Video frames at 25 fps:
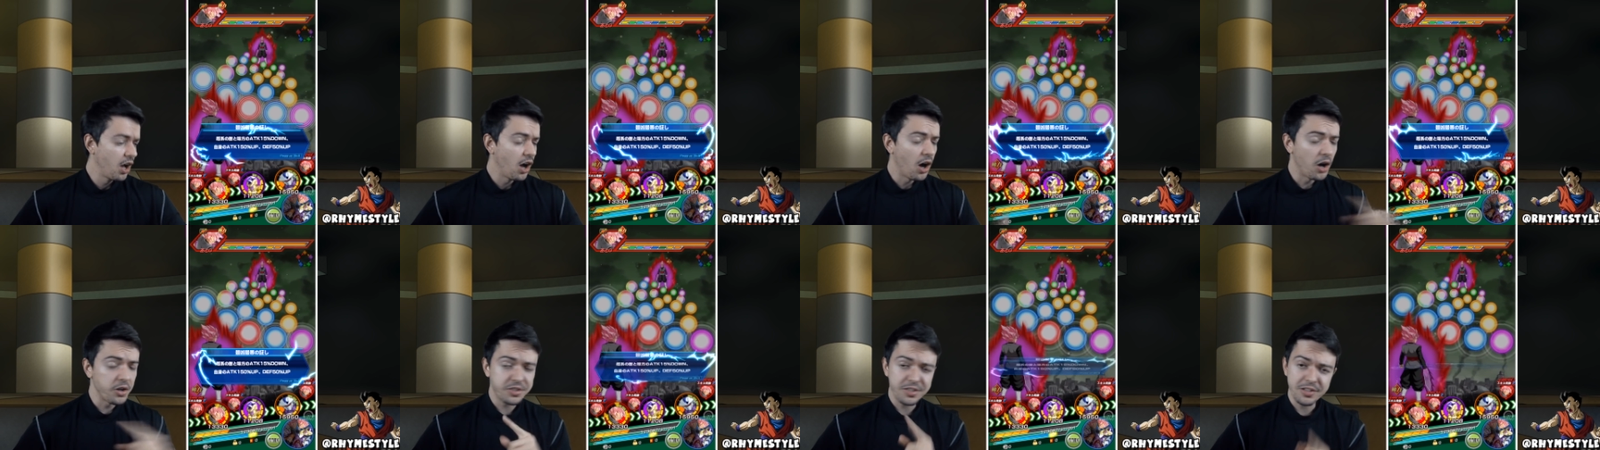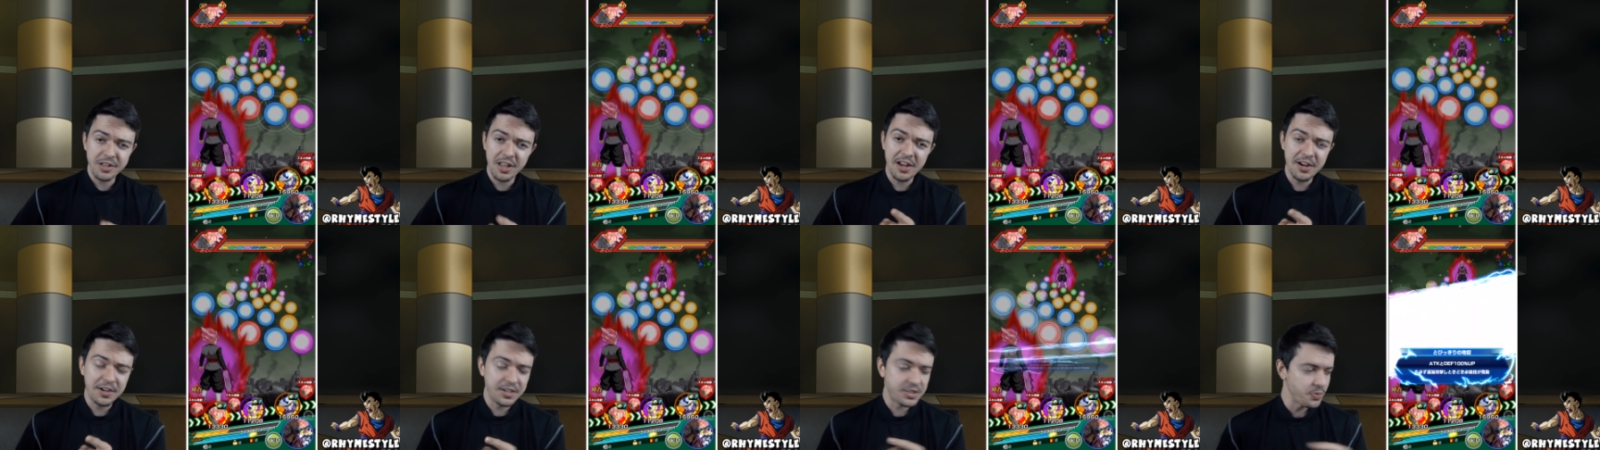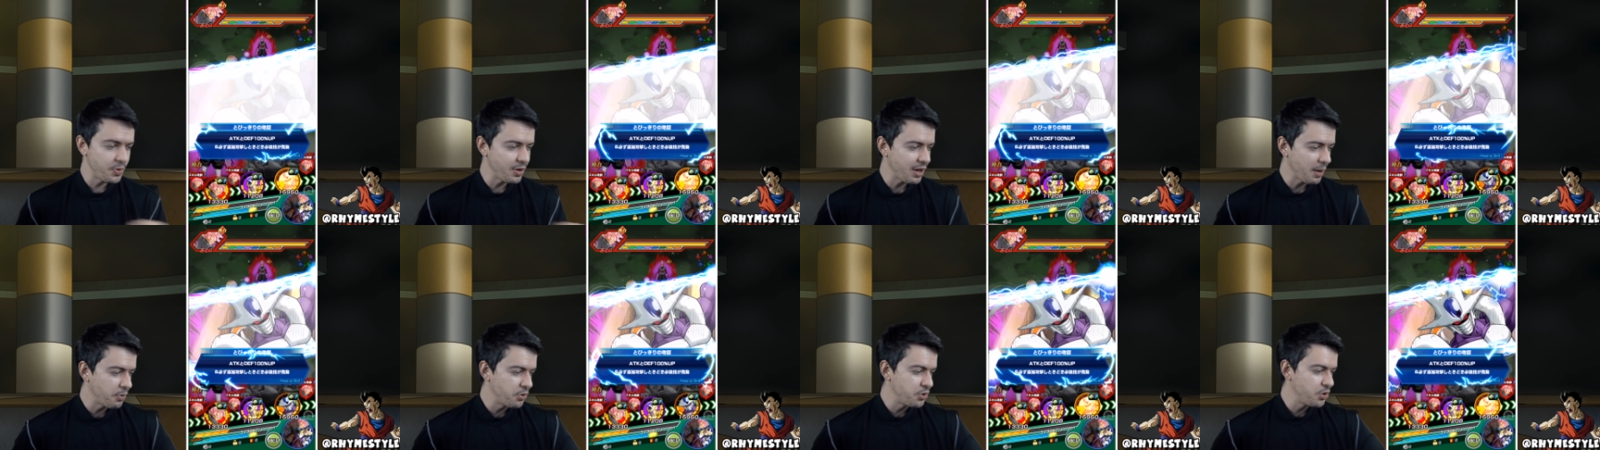Also, later this
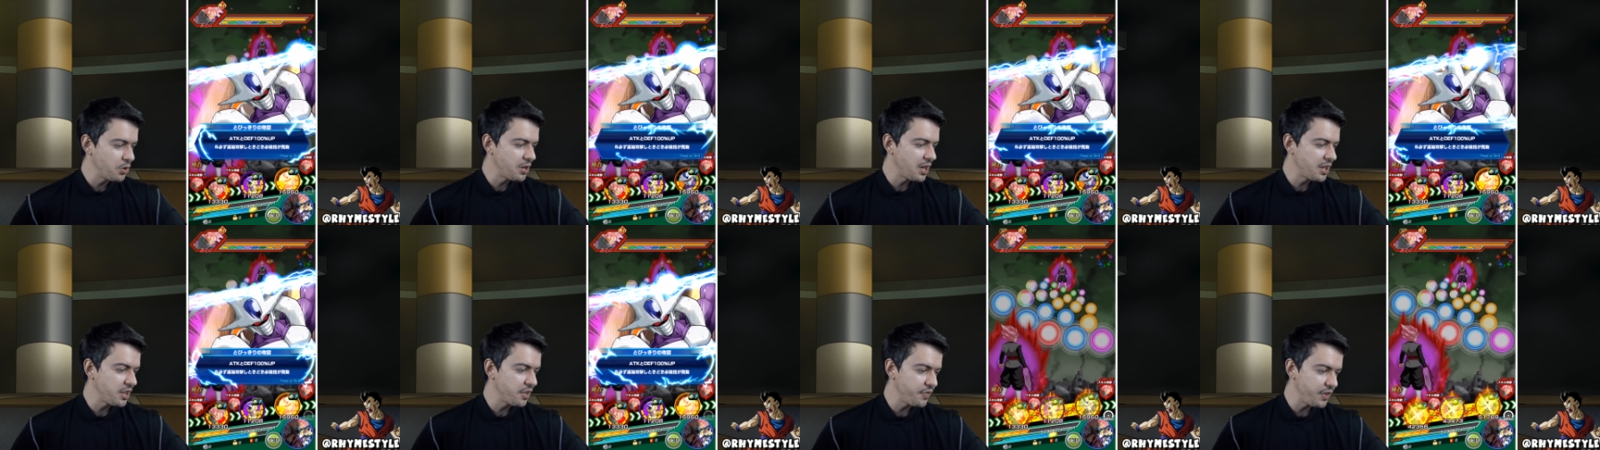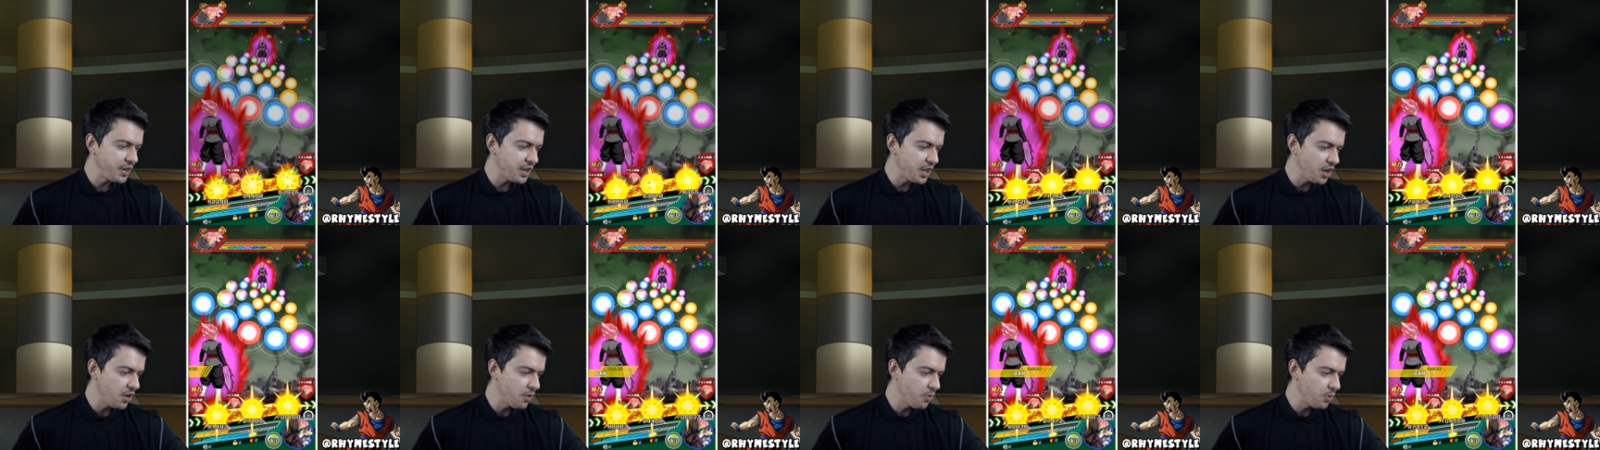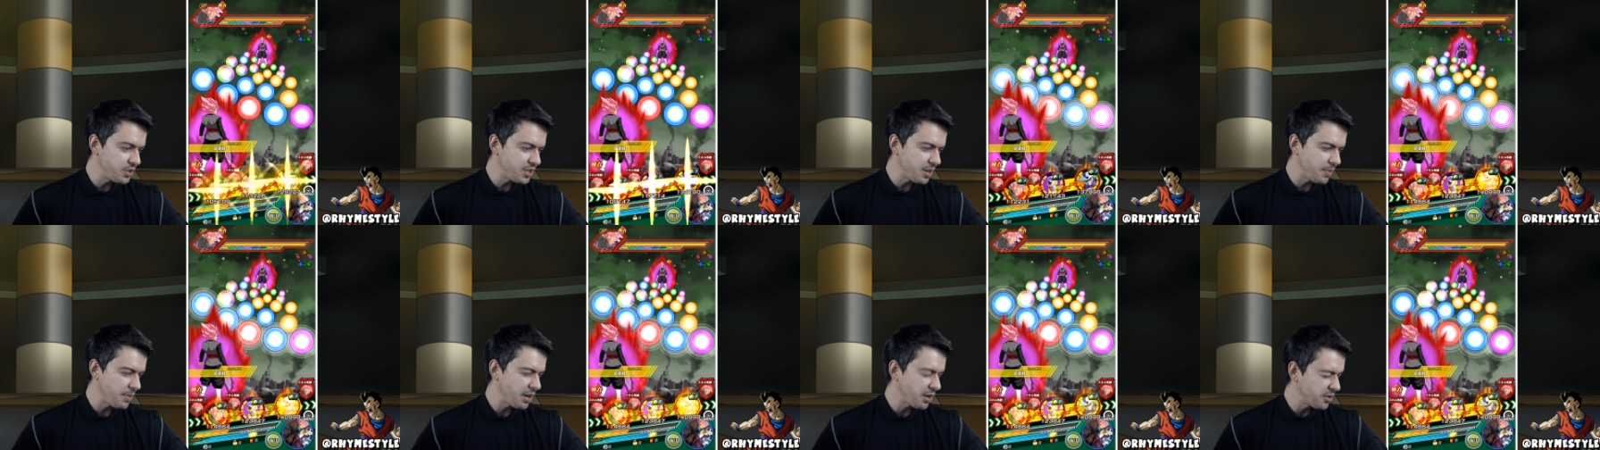week, I'm gonna do another video,
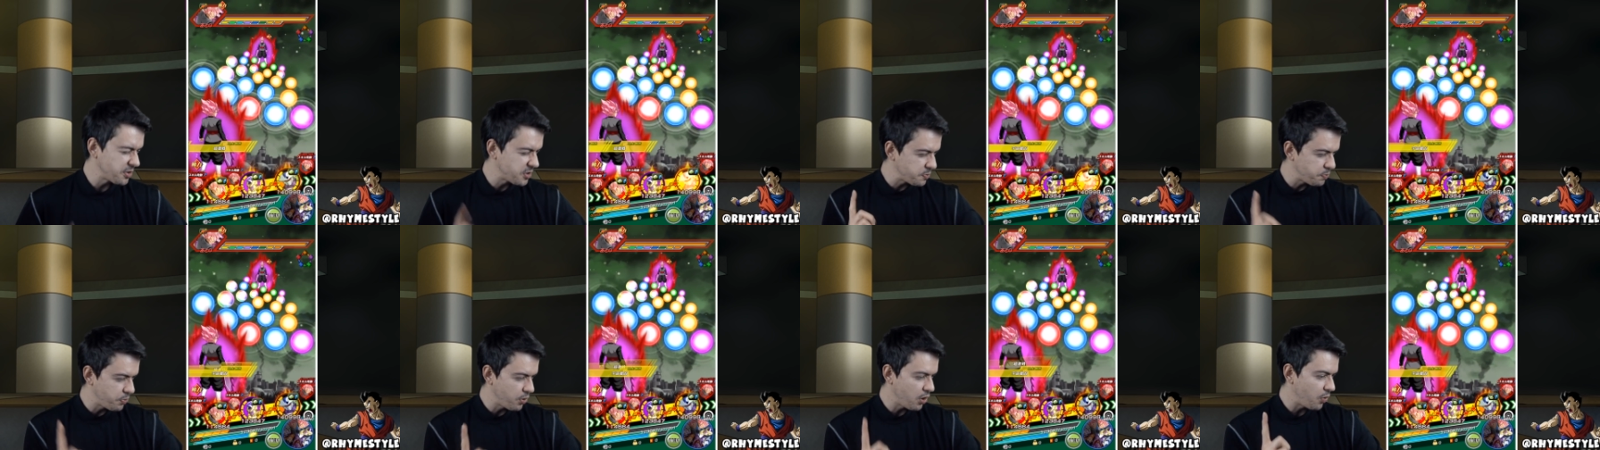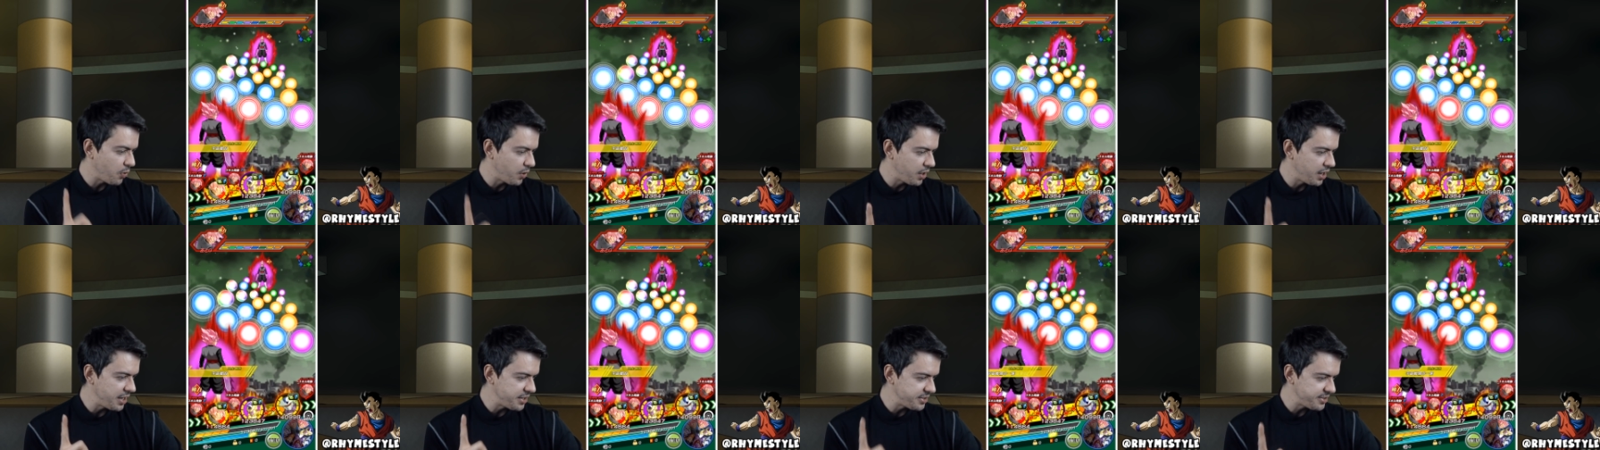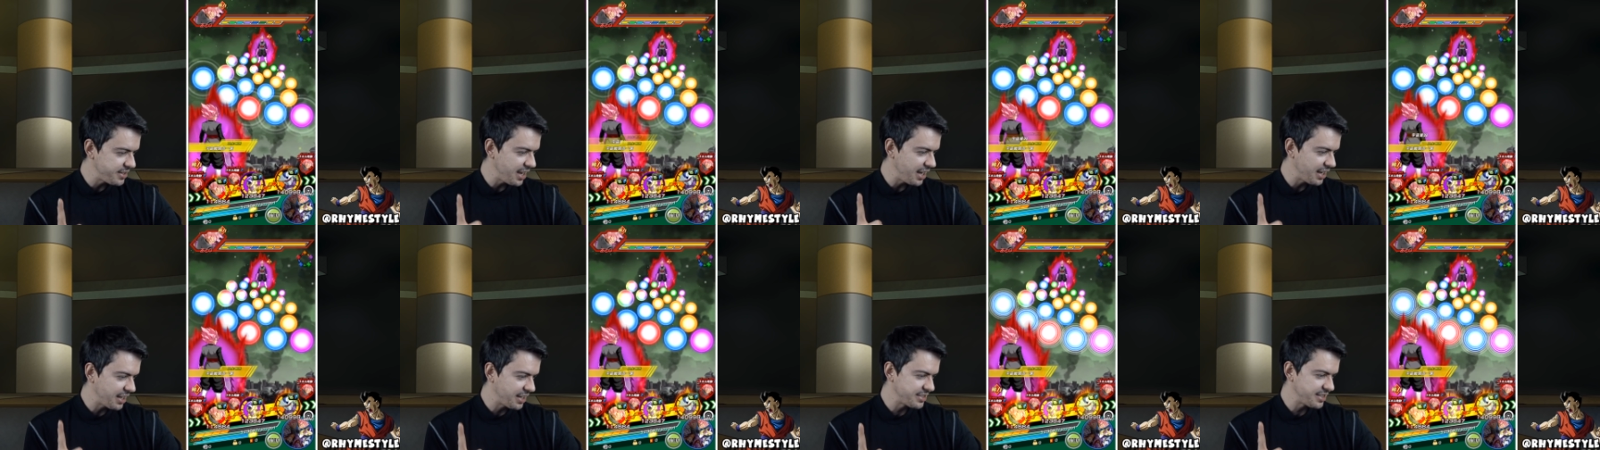which I'm not gonna spoil what it is yet,